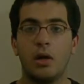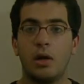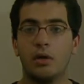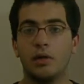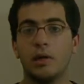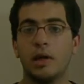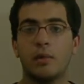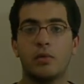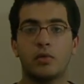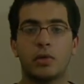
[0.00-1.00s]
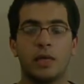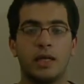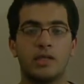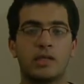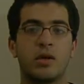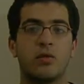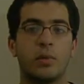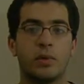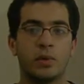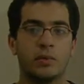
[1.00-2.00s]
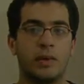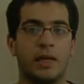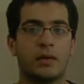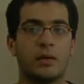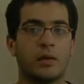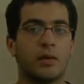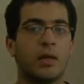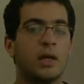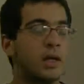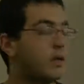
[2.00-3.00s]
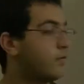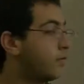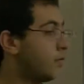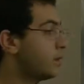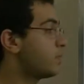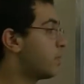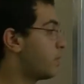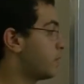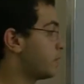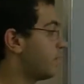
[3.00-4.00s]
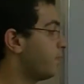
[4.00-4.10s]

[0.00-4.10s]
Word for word: on the lime water, and so we put a black cloth for this purpose.